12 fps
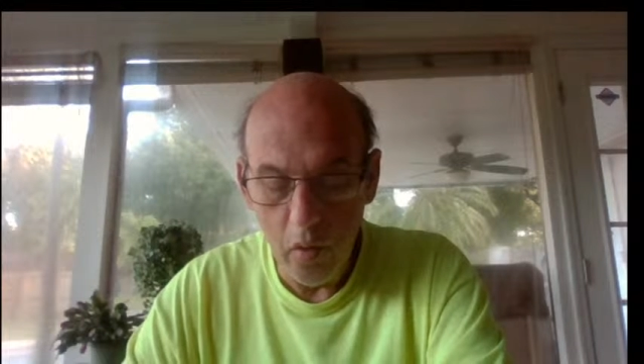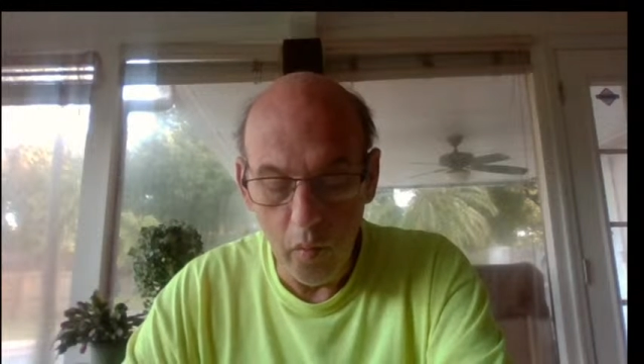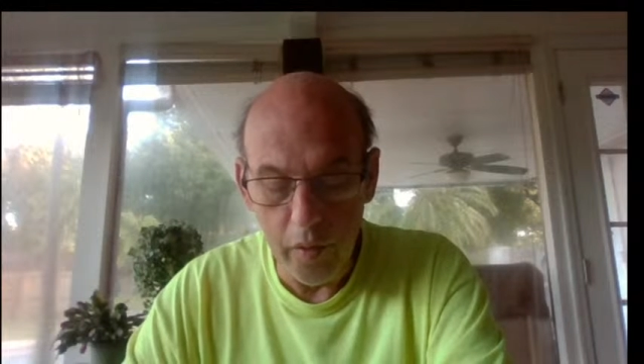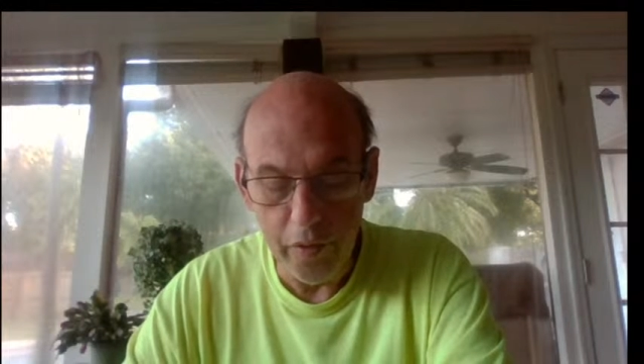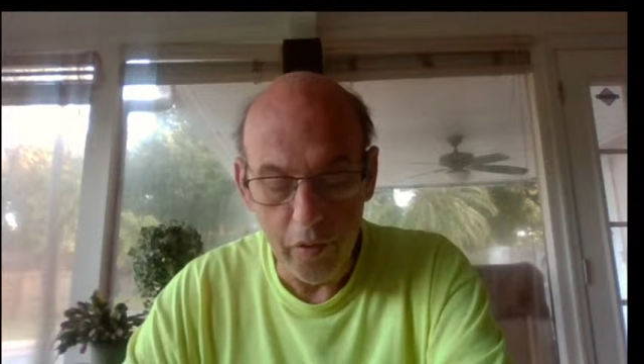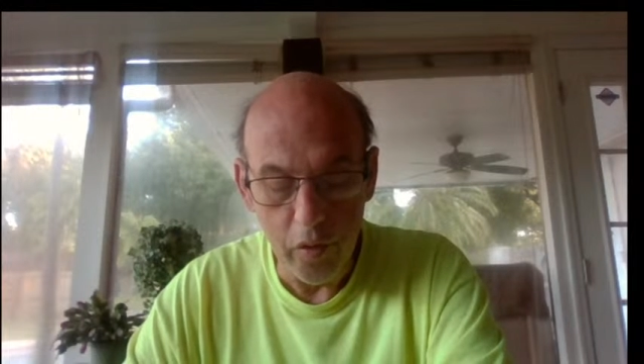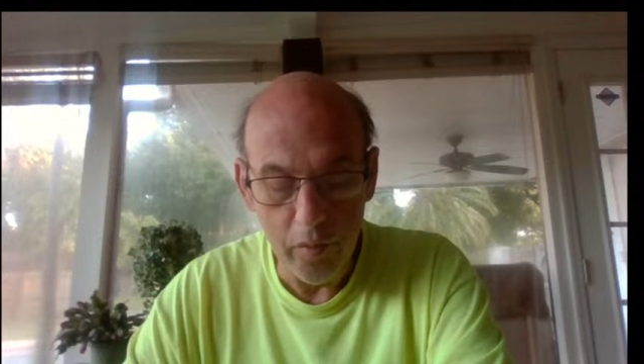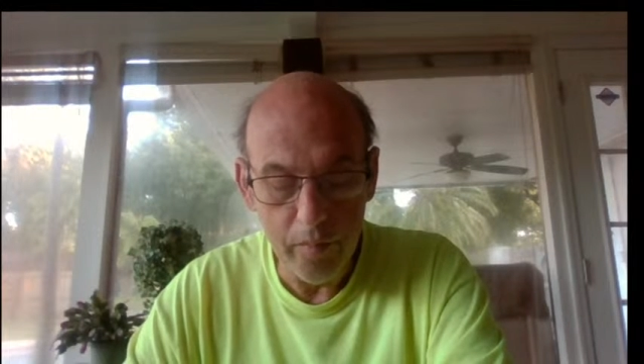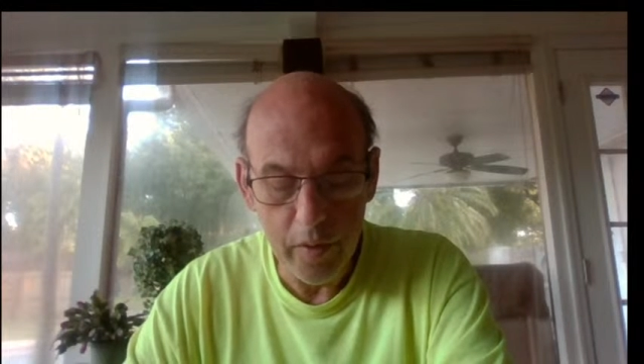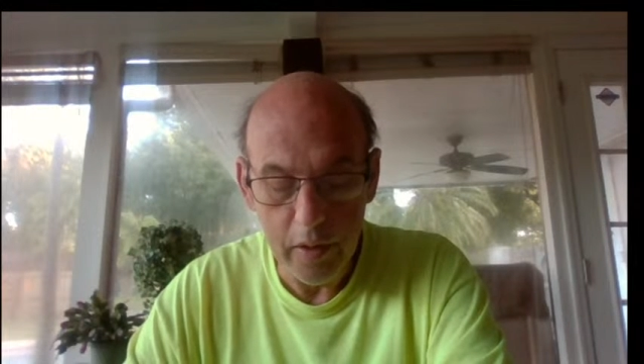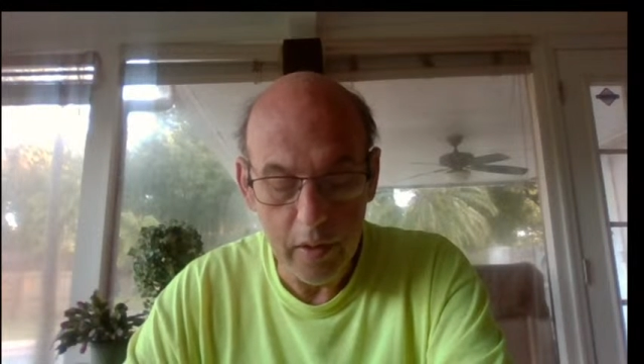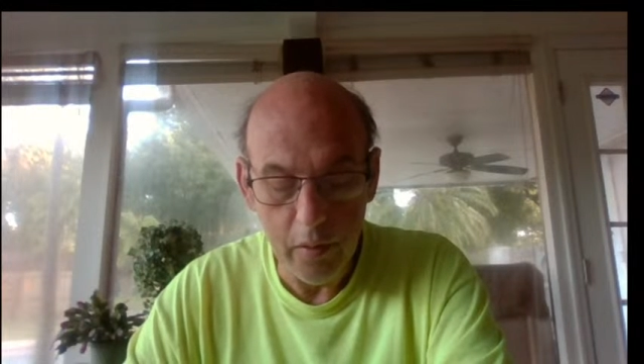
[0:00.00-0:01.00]
with
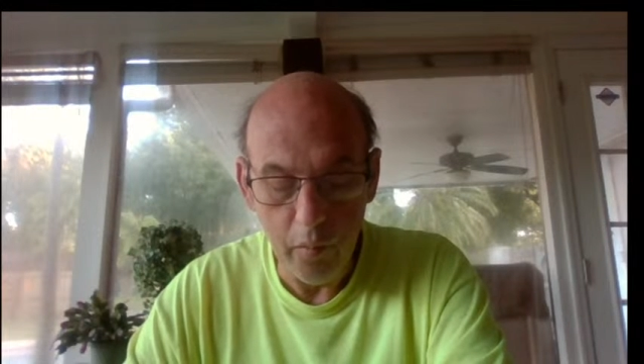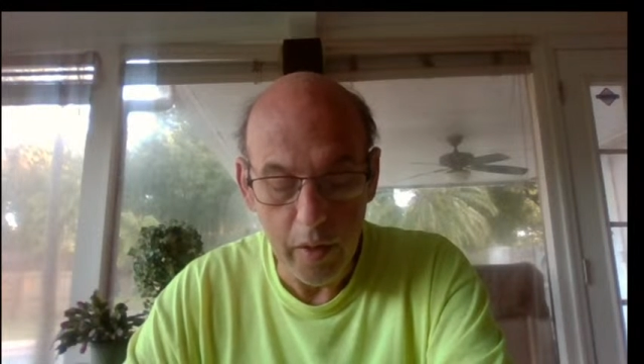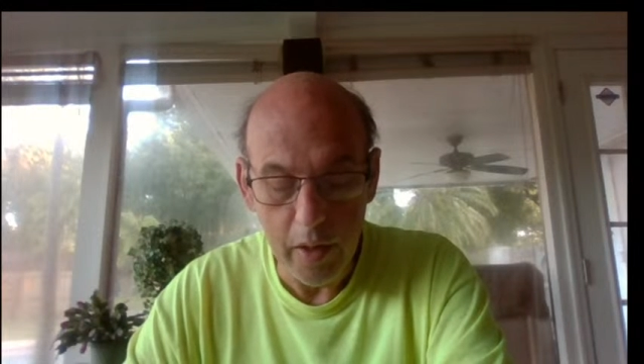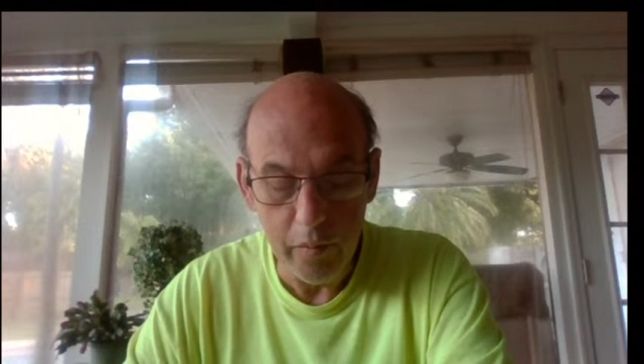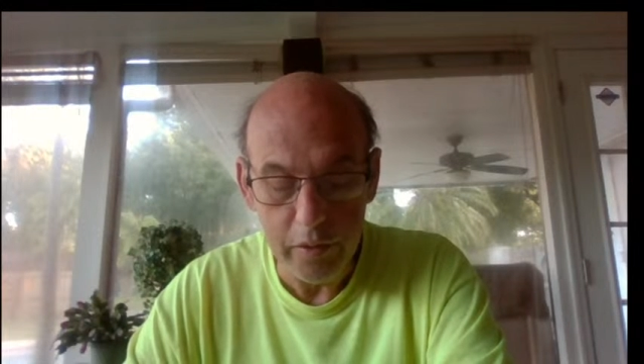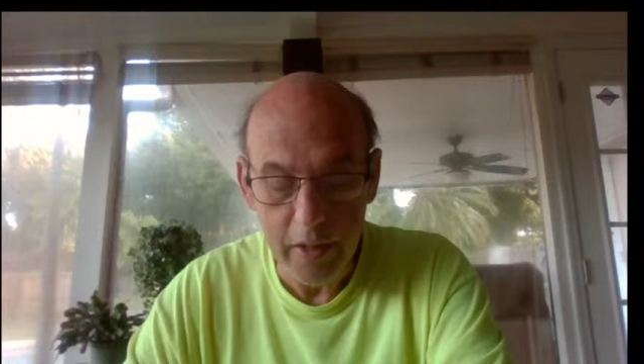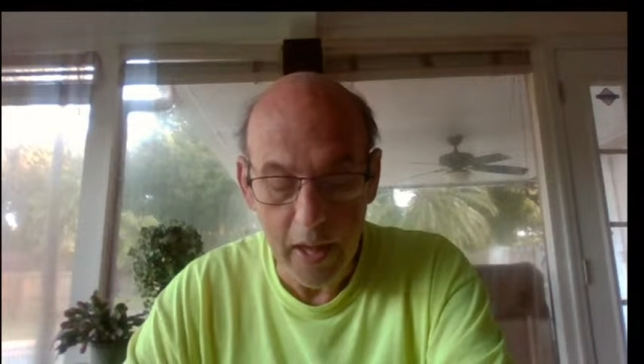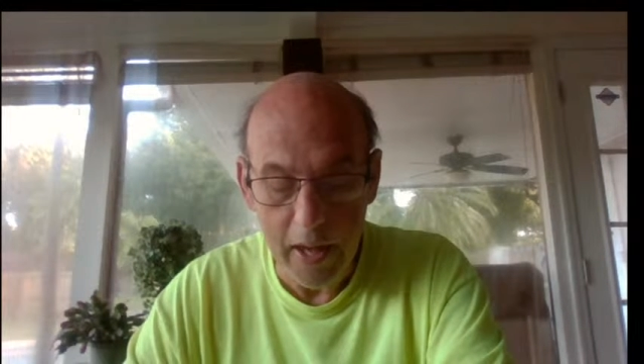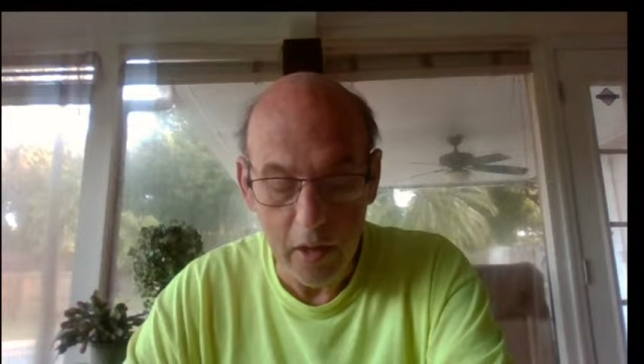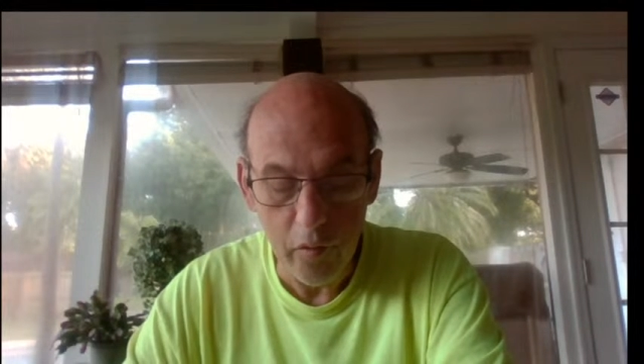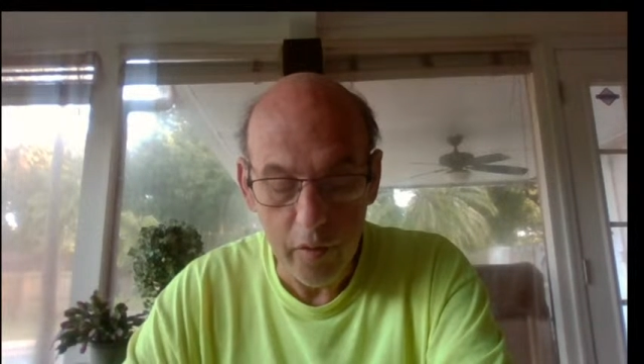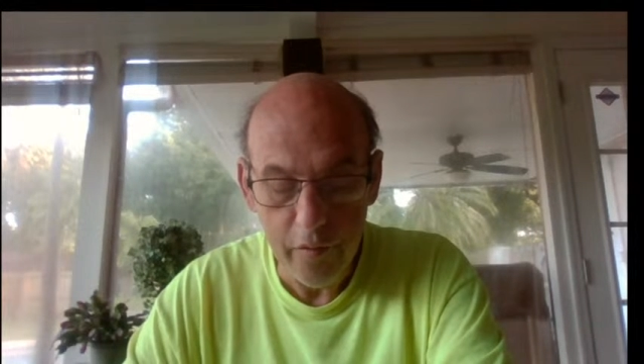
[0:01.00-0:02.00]
whom he was
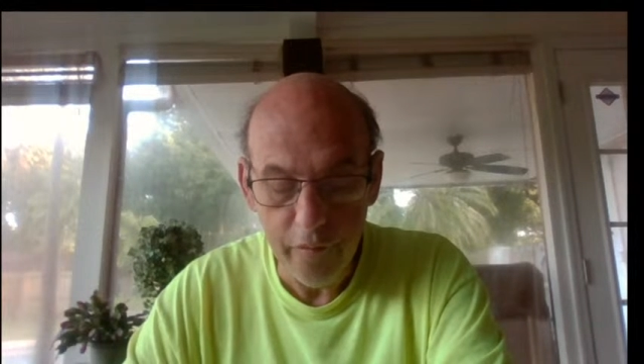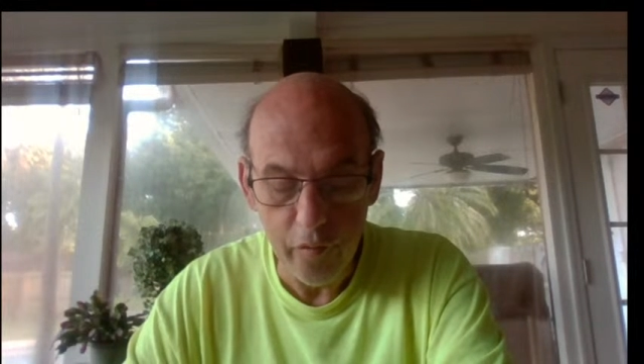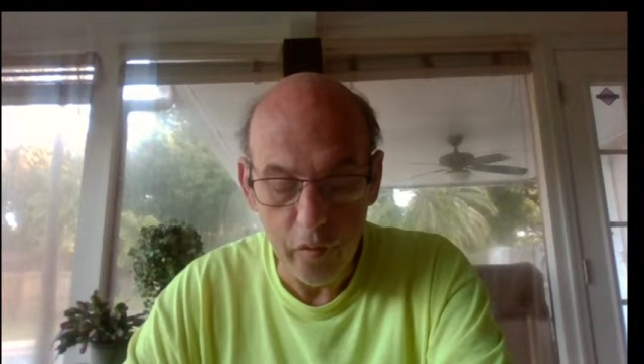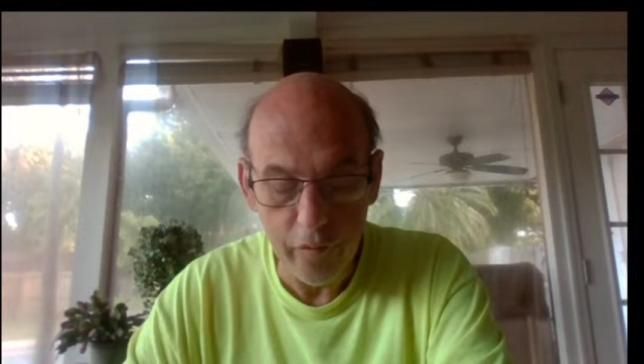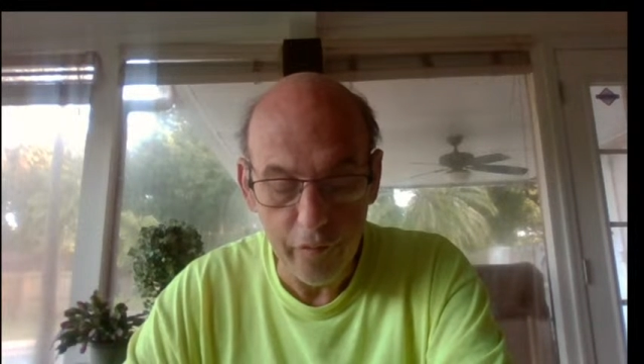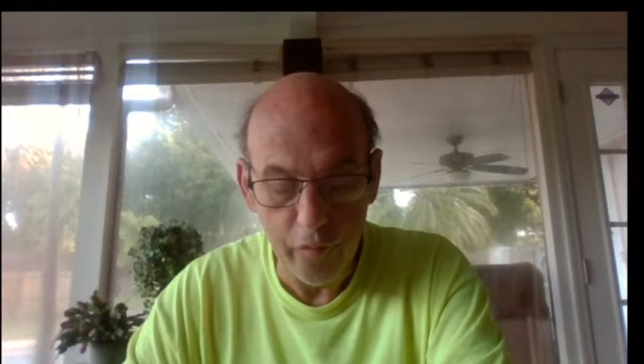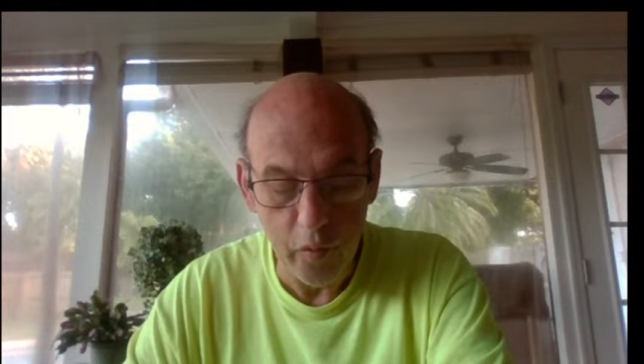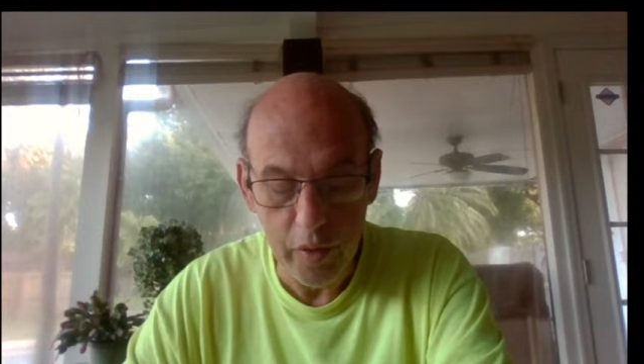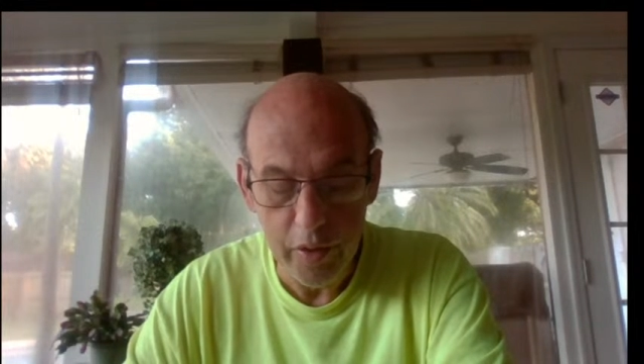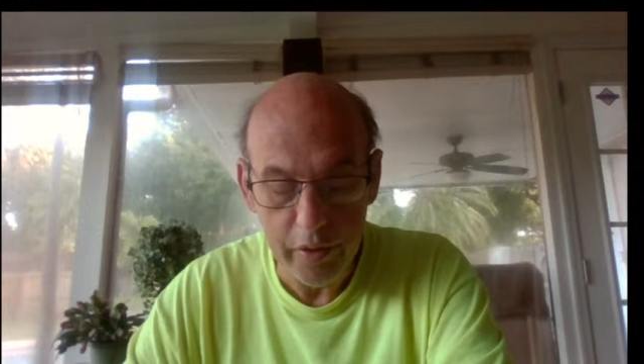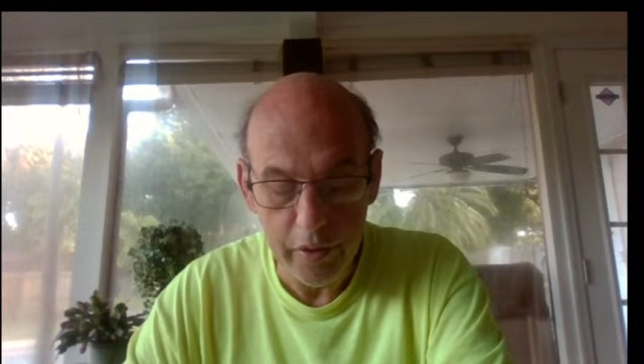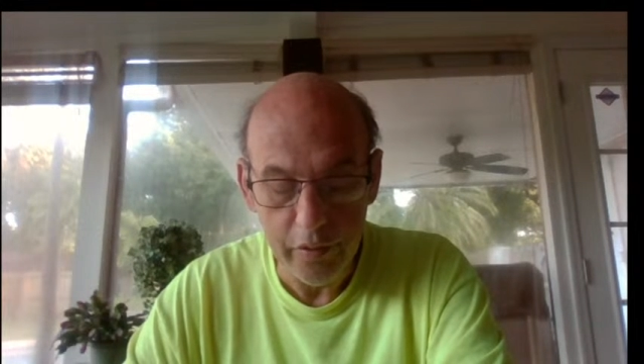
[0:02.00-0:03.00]
angry for
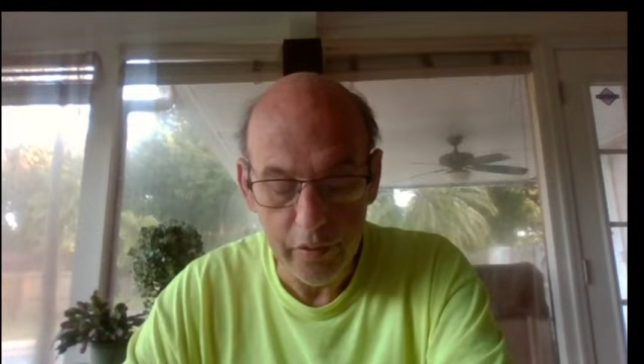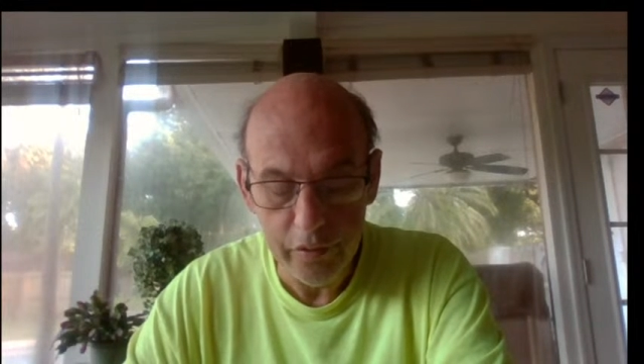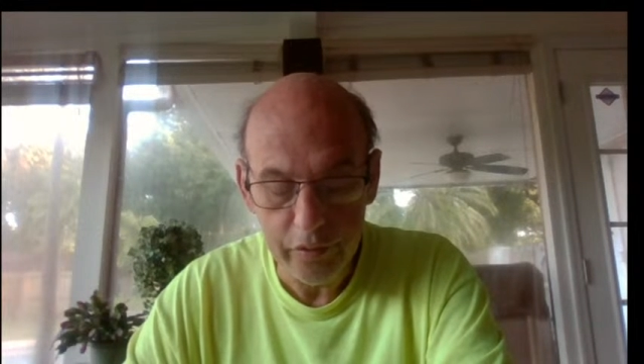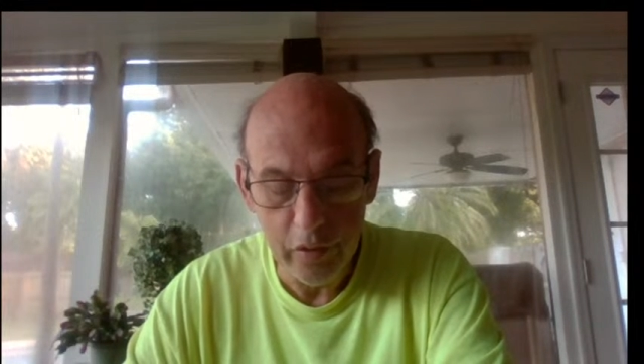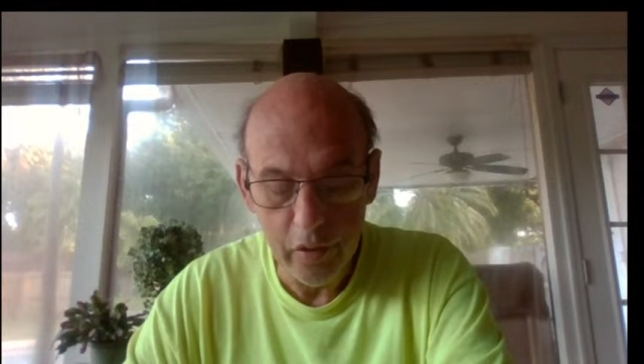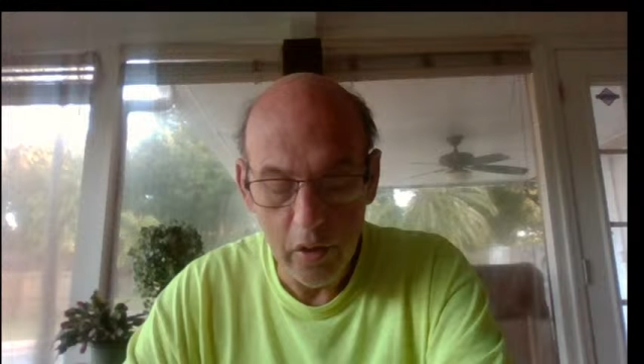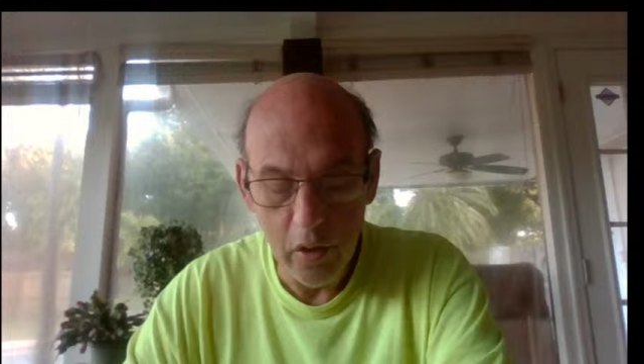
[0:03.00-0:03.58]
40 years?